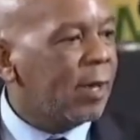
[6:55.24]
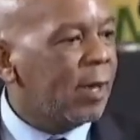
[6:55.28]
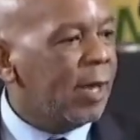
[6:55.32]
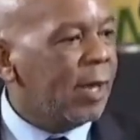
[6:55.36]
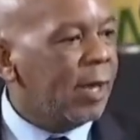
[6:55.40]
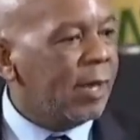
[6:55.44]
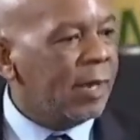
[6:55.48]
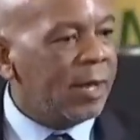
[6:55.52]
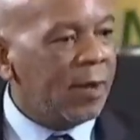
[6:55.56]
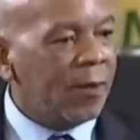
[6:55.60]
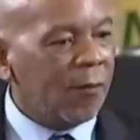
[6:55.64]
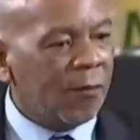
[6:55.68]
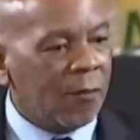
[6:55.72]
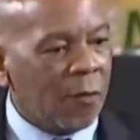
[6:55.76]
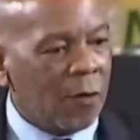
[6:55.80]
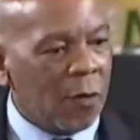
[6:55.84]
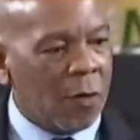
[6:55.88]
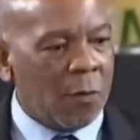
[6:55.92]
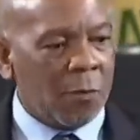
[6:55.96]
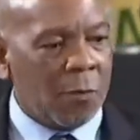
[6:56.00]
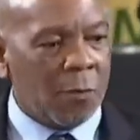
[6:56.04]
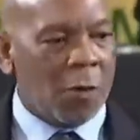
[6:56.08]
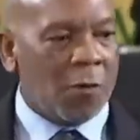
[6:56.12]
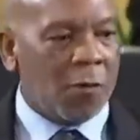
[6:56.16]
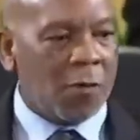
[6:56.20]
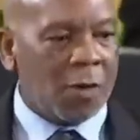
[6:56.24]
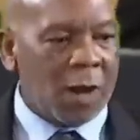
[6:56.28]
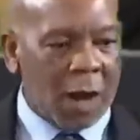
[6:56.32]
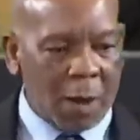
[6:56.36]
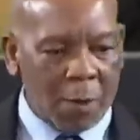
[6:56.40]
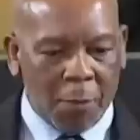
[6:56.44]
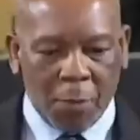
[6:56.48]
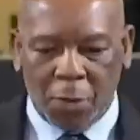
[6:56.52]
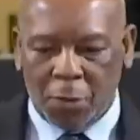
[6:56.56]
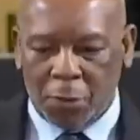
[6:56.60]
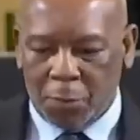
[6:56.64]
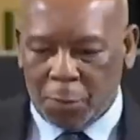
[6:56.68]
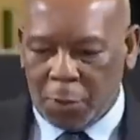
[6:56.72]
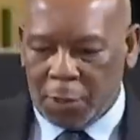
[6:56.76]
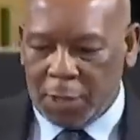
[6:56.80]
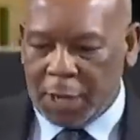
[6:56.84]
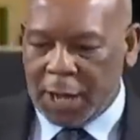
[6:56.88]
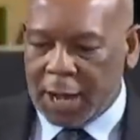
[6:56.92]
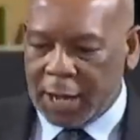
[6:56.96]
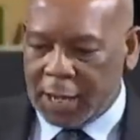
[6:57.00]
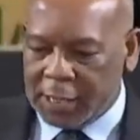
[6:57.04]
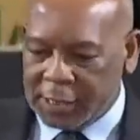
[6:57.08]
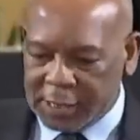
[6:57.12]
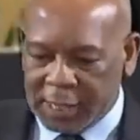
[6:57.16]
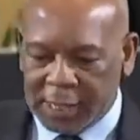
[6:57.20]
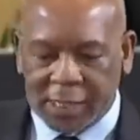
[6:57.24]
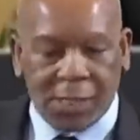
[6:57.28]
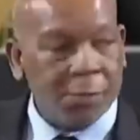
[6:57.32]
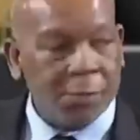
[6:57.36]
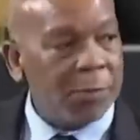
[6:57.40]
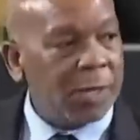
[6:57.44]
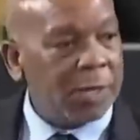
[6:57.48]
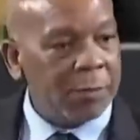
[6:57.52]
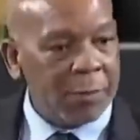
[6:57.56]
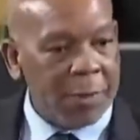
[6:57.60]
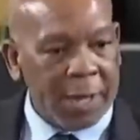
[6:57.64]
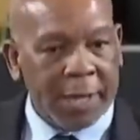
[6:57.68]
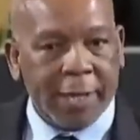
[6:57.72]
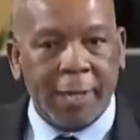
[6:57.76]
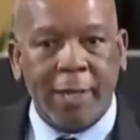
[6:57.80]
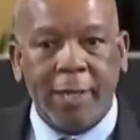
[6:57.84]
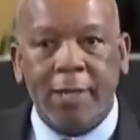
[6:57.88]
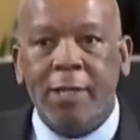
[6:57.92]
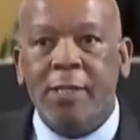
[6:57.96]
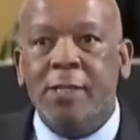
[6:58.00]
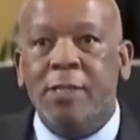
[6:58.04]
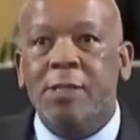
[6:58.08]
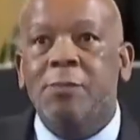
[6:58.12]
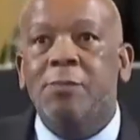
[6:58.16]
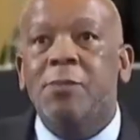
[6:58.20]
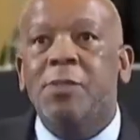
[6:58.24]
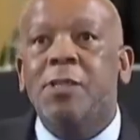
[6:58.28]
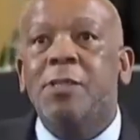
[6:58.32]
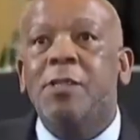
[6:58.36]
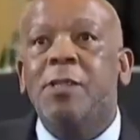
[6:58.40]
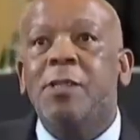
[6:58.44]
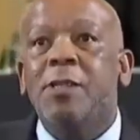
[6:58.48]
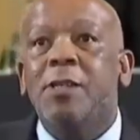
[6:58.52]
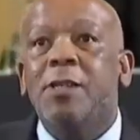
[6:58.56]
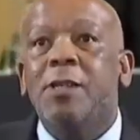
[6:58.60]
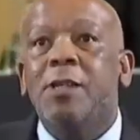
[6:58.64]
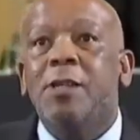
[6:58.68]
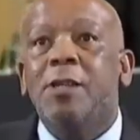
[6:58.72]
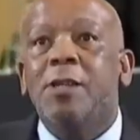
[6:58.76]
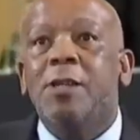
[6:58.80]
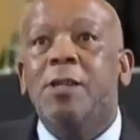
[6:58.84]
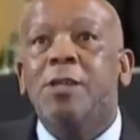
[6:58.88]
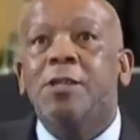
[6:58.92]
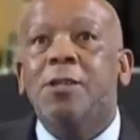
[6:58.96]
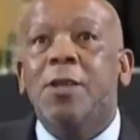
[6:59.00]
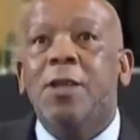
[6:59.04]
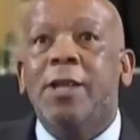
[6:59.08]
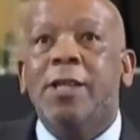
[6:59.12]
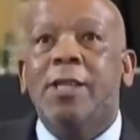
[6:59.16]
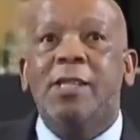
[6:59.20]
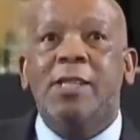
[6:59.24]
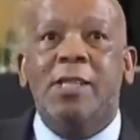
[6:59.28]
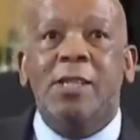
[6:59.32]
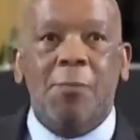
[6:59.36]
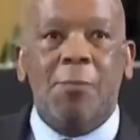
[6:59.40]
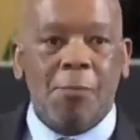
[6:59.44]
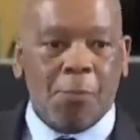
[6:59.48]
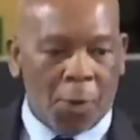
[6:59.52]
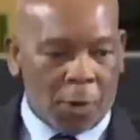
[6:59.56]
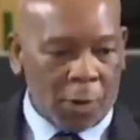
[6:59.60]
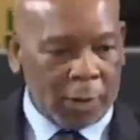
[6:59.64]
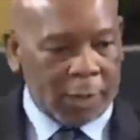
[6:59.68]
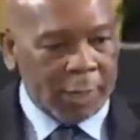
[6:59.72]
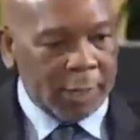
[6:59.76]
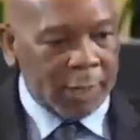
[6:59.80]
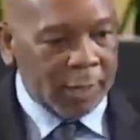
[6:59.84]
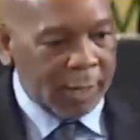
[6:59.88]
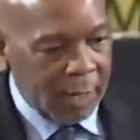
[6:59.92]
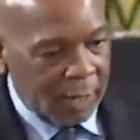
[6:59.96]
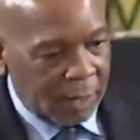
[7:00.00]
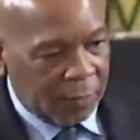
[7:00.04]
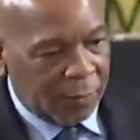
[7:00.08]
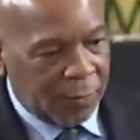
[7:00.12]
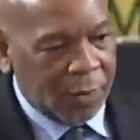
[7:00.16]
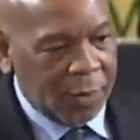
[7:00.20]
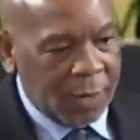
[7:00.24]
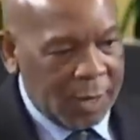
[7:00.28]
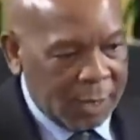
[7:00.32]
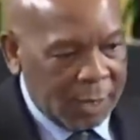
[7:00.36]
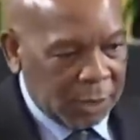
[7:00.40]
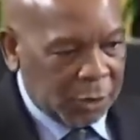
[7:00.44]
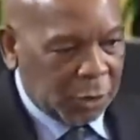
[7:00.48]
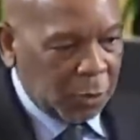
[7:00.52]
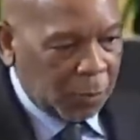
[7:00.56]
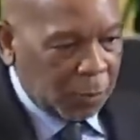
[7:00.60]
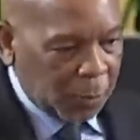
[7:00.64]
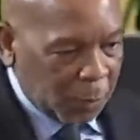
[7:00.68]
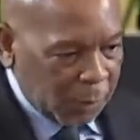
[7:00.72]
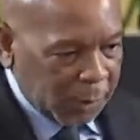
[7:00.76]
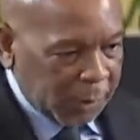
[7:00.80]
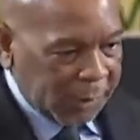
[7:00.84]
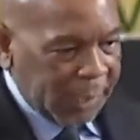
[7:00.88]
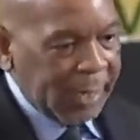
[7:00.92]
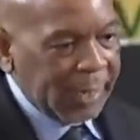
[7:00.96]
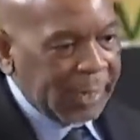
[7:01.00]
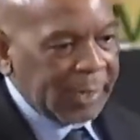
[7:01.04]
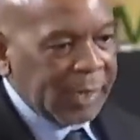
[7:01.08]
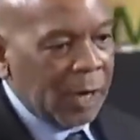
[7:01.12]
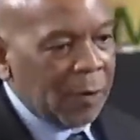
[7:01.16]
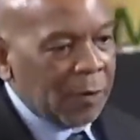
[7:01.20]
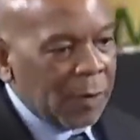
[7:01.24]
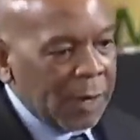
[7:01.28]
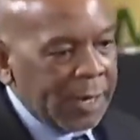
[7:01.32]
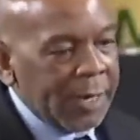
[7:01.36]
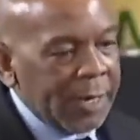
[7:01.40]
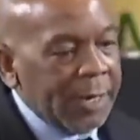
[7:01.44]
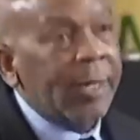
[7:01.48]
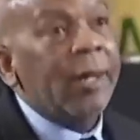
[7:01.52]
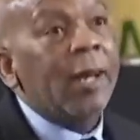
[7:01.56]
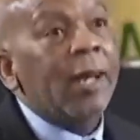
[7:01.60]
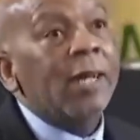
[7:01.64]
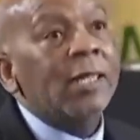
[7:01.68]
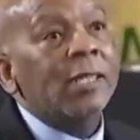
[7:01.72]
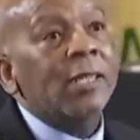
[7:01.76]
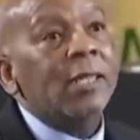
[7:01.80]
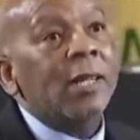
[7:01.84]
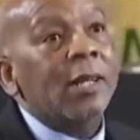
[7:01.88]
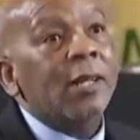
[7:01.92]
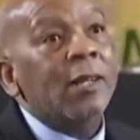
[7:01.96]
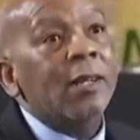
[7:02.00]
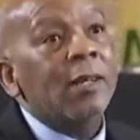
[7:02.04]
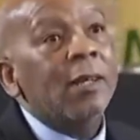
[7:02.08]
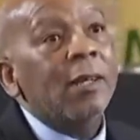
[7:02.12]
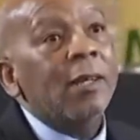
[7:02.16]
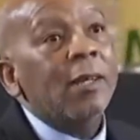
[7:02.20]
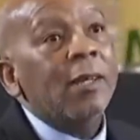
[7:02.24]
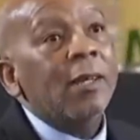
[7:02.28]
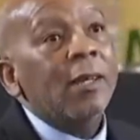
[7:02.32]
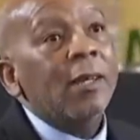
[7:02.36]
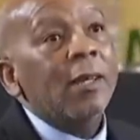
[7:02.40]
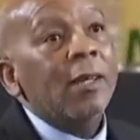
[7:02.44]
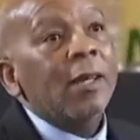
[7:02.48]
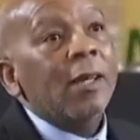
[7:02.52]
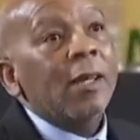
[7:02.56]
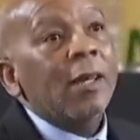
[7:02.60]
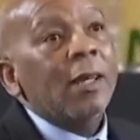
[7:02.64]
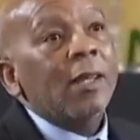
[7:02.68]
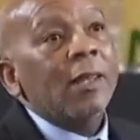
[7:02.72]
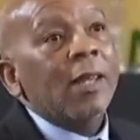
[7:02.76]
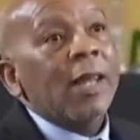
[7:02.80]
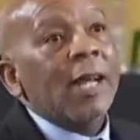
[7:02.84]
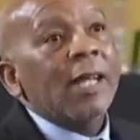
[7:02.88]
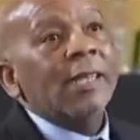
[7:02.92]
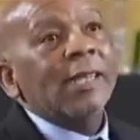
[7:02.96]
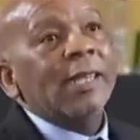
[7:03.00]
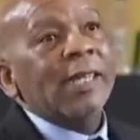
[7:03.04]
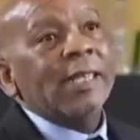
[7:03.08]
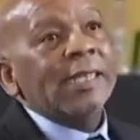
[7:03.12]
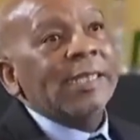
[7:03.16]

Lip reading: in the form of carbon border adjustment mechanisms. So it is important that for us to protect our industry, that the